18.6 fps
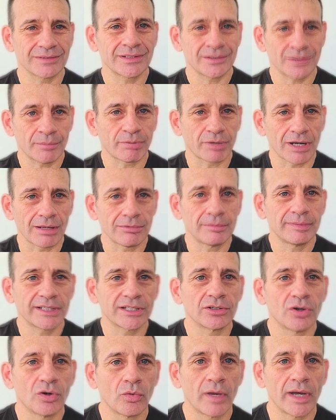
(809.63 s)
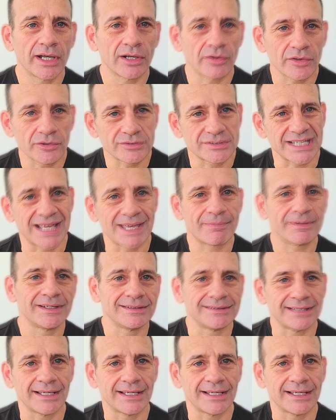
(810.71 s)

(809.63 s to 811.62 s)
it'll probably go away, or they'll dampen it